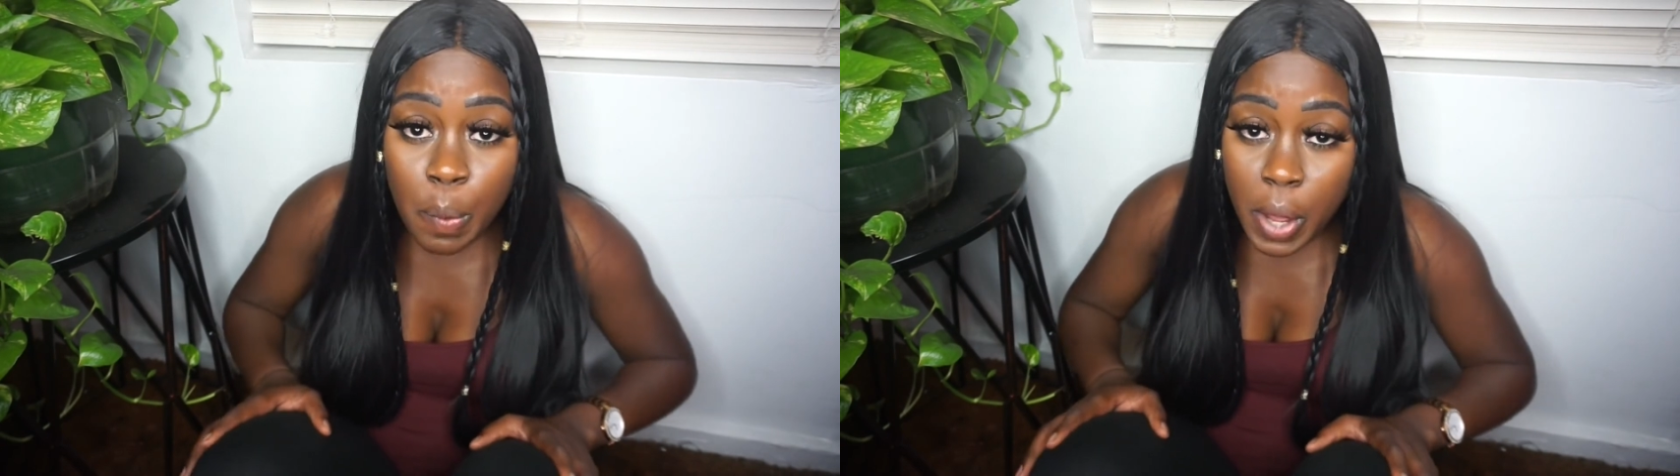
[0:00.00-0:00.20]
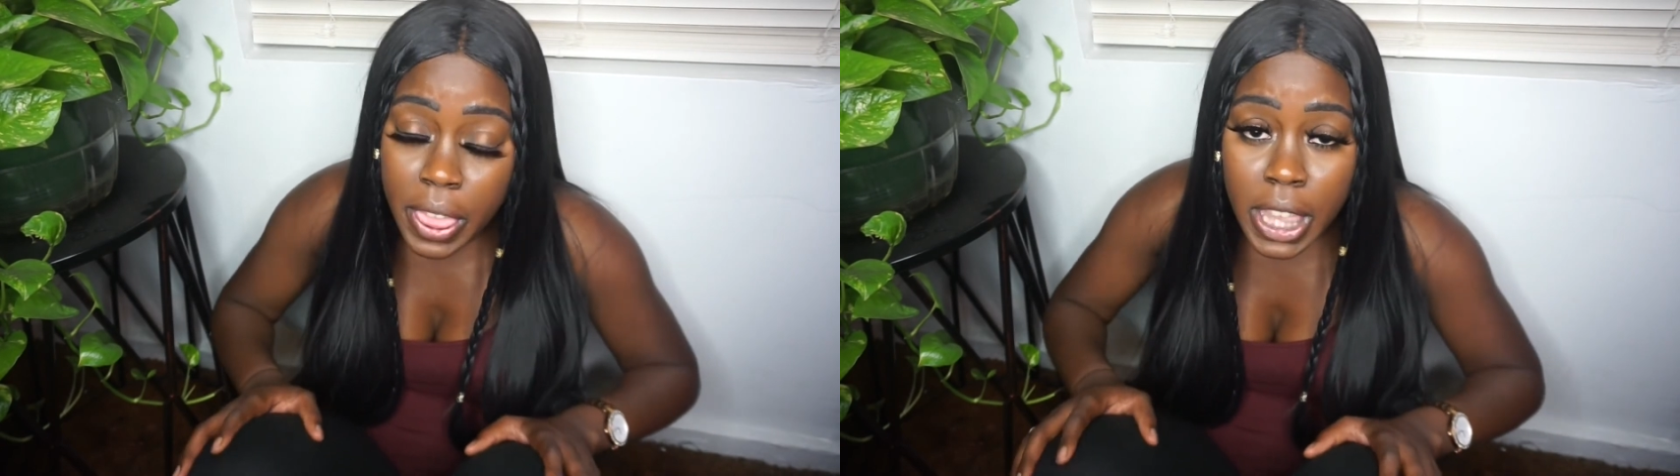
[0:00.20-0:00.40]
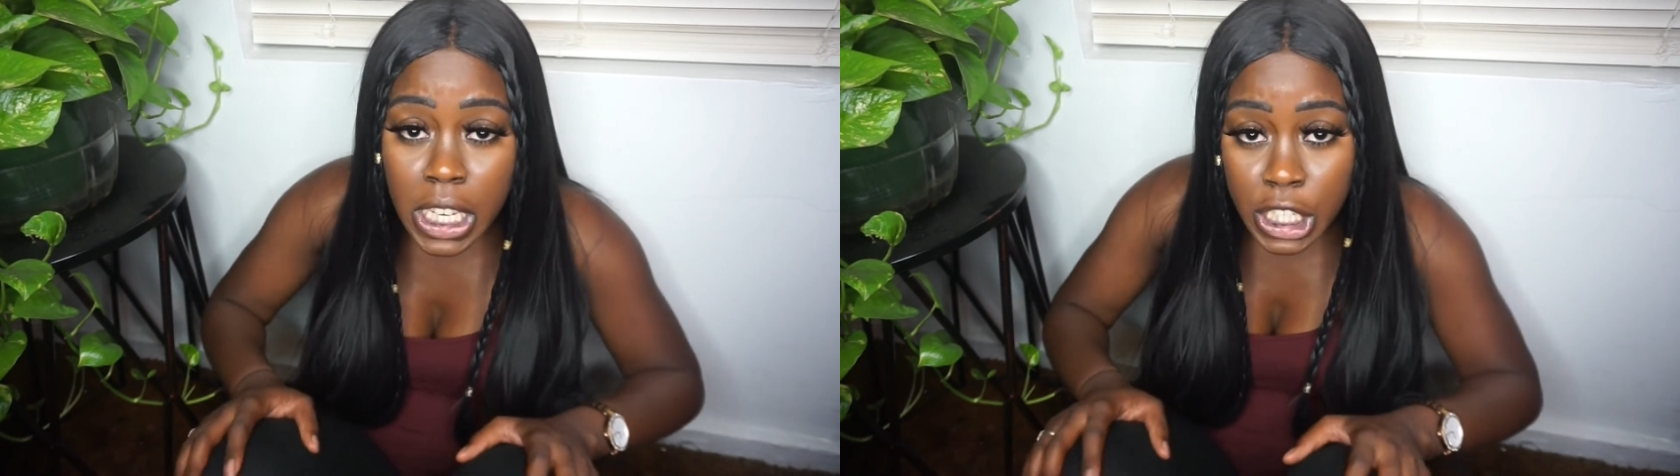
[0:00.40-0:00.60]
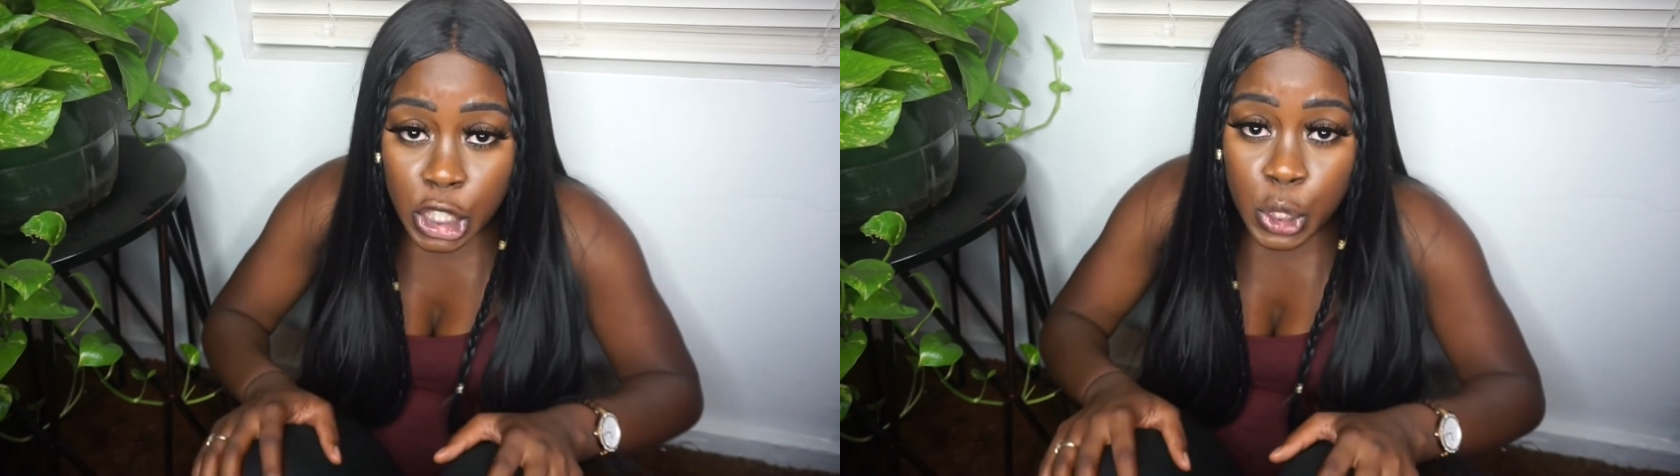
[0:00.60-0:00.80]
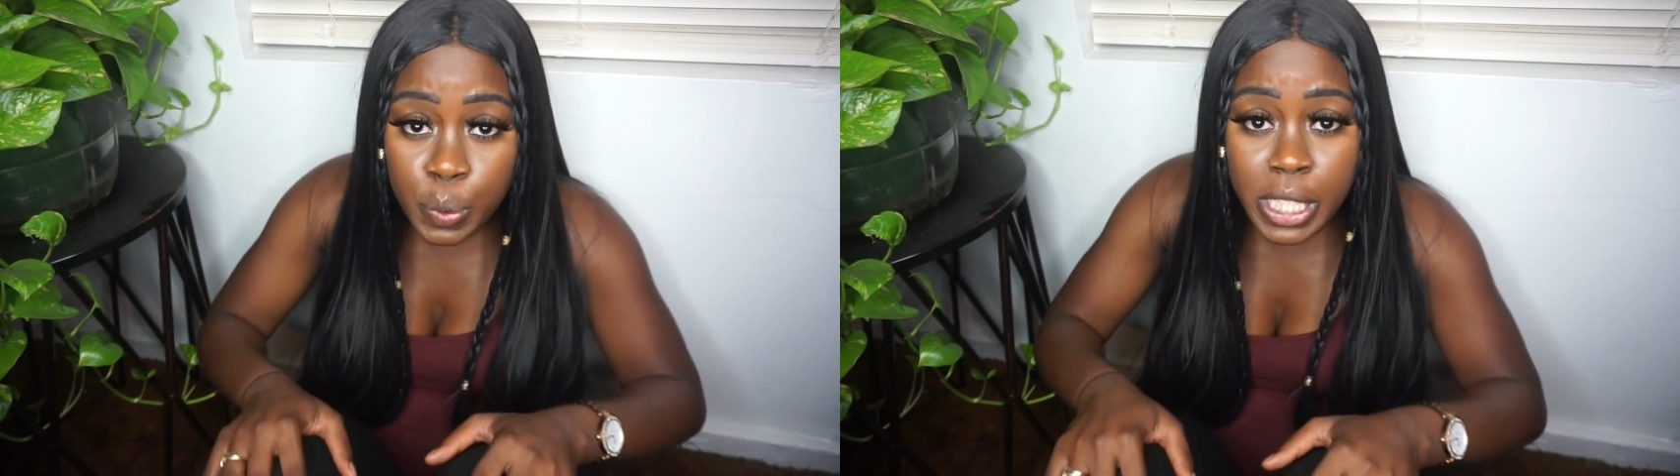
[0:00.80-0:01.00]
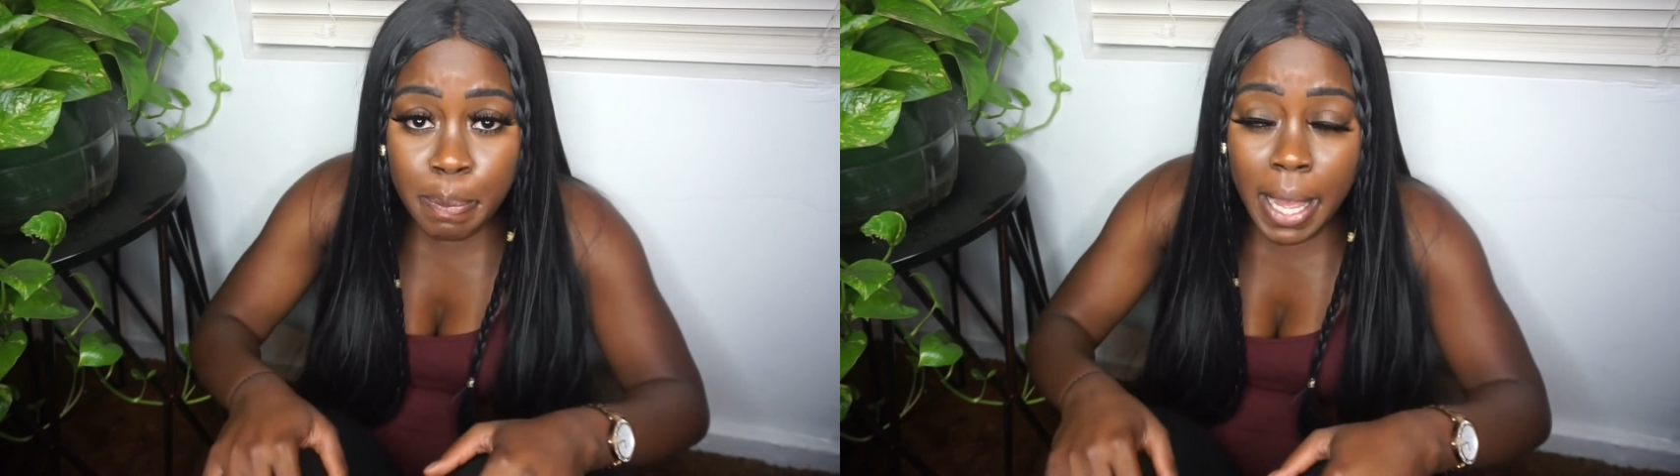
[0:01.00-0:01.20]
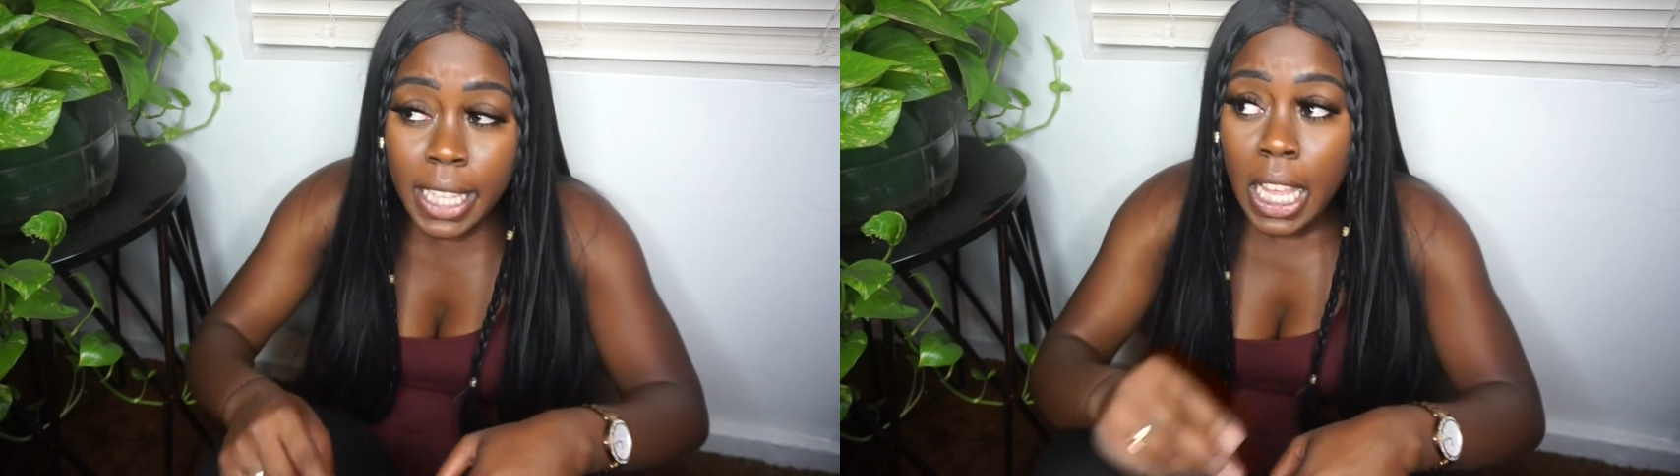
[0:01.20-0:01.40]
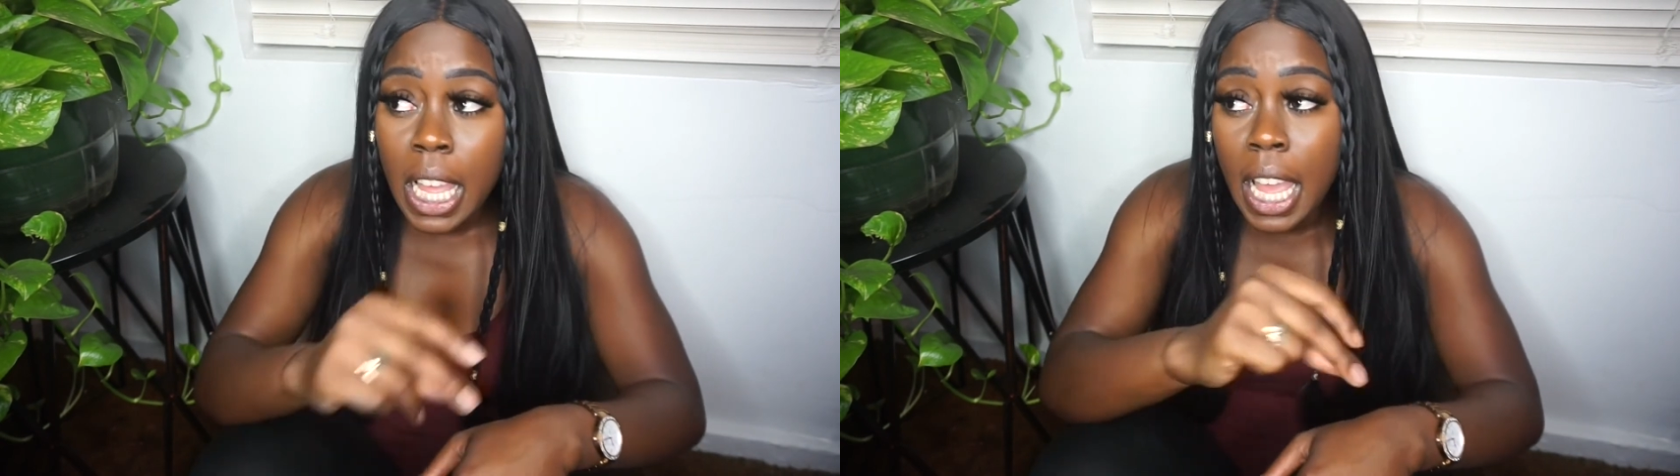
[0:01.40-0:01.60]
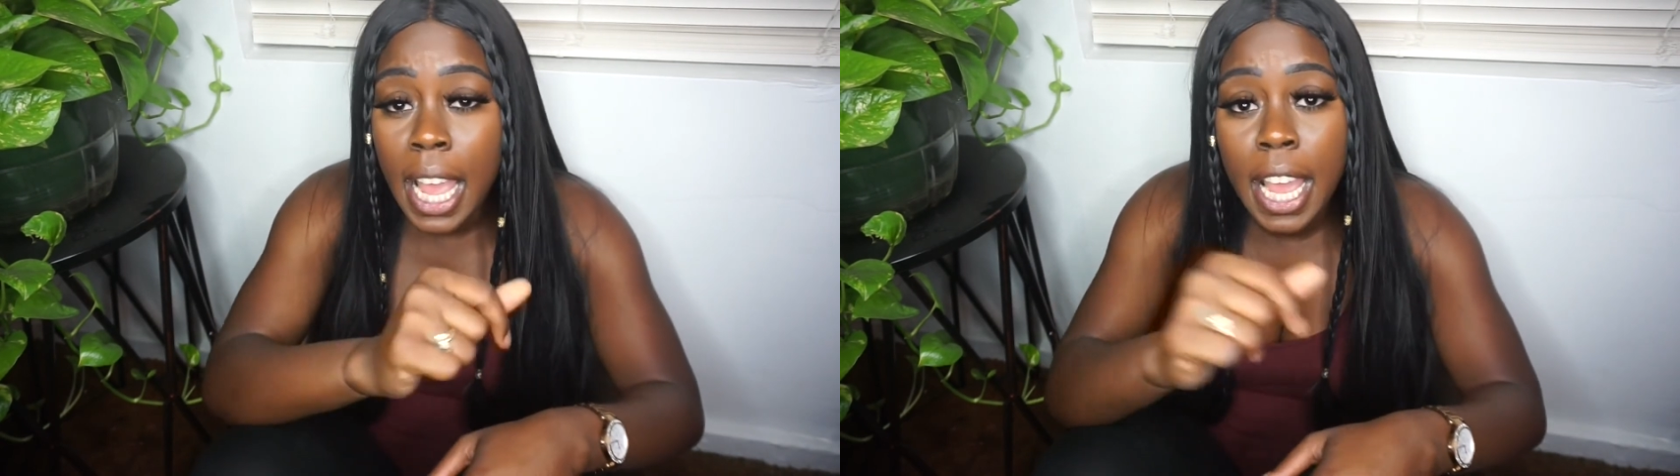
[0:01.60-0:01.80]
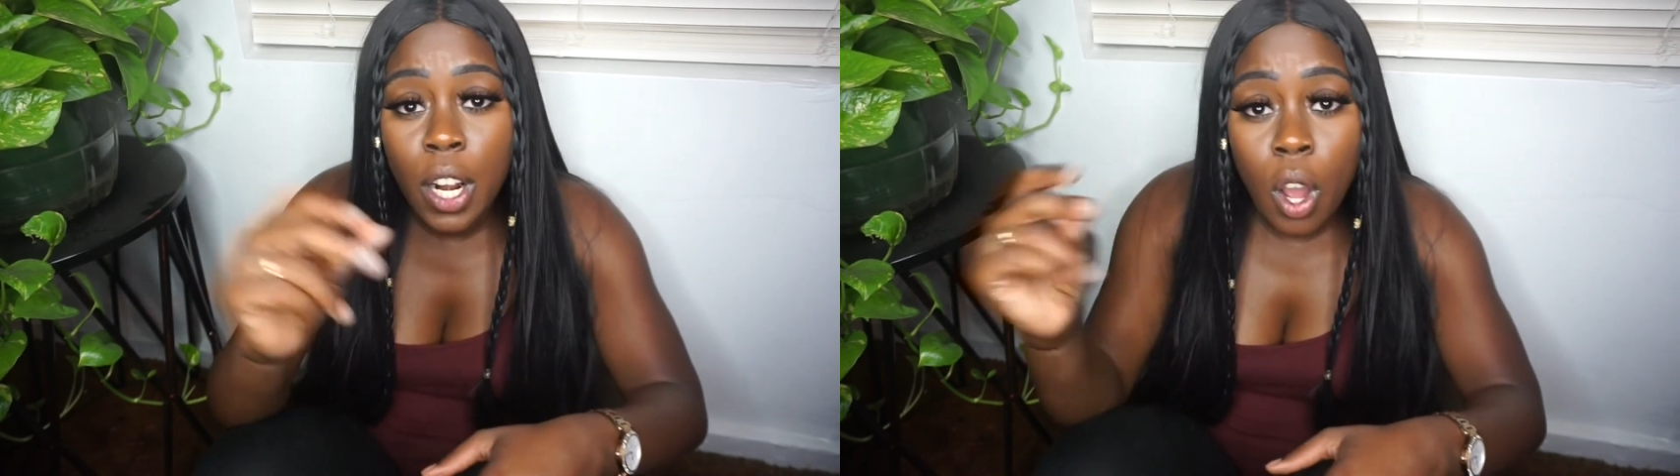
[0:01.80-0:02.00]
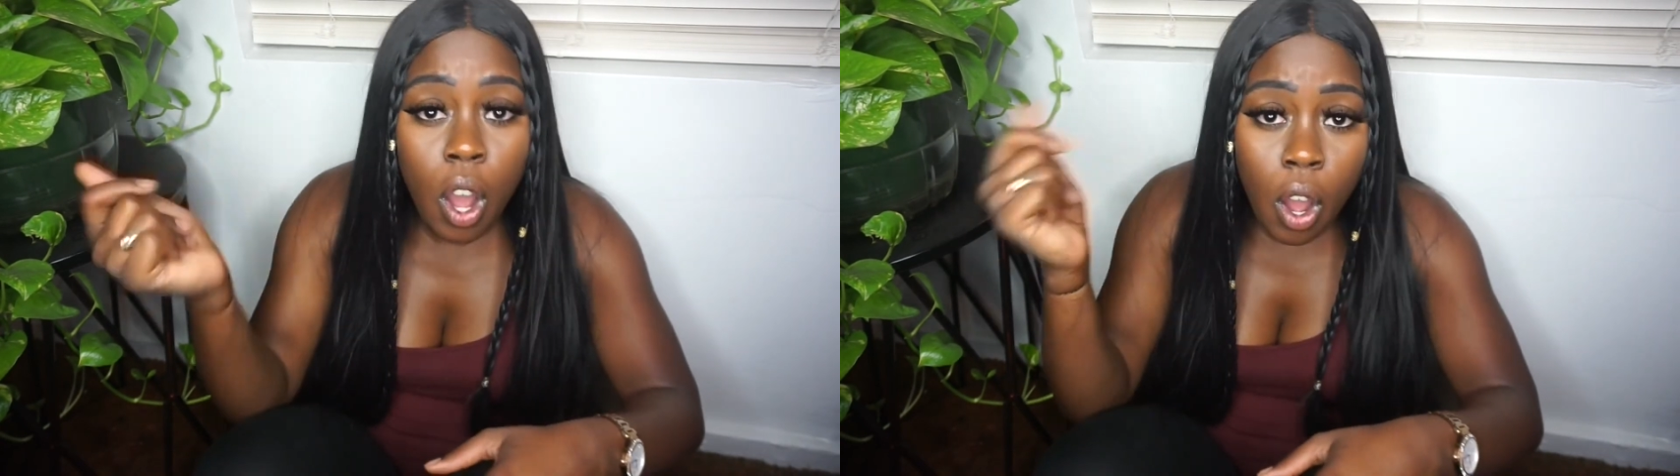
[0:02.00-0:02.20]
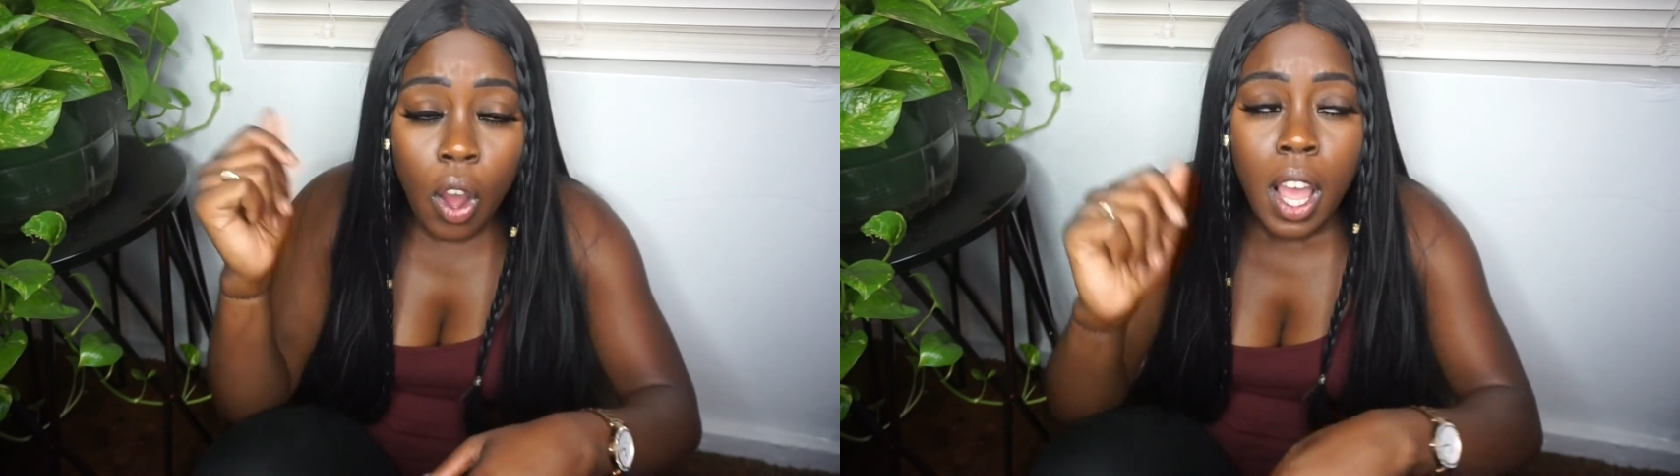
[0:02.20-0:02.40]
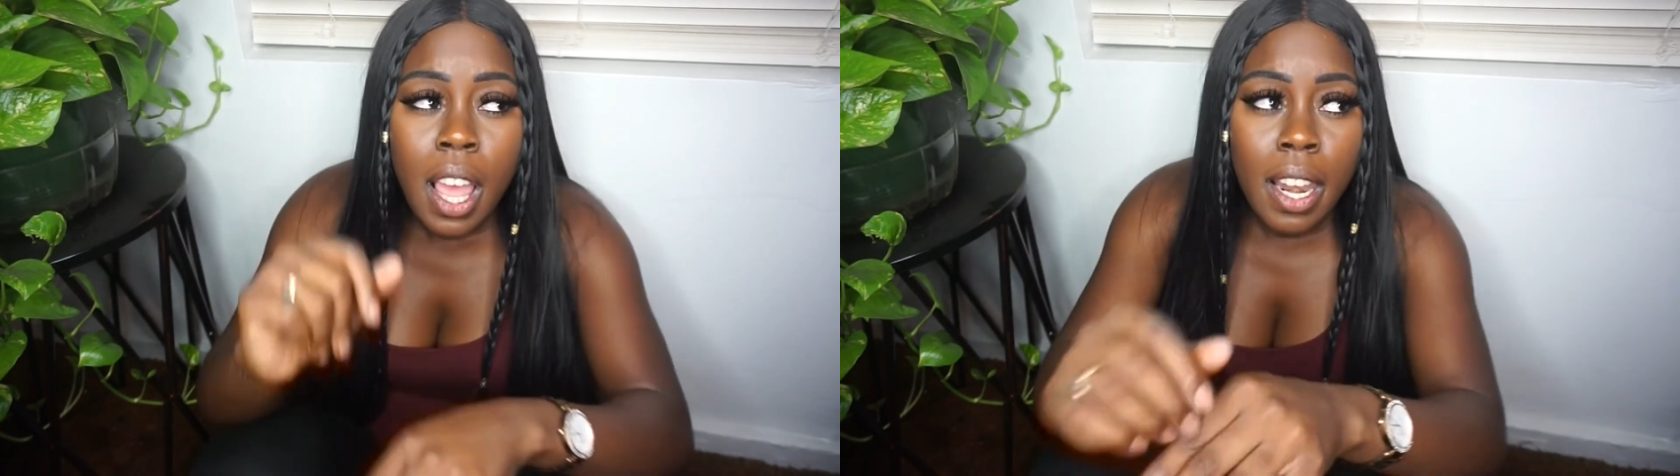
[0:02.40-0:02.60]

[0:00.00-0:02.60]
with the disrespect at all.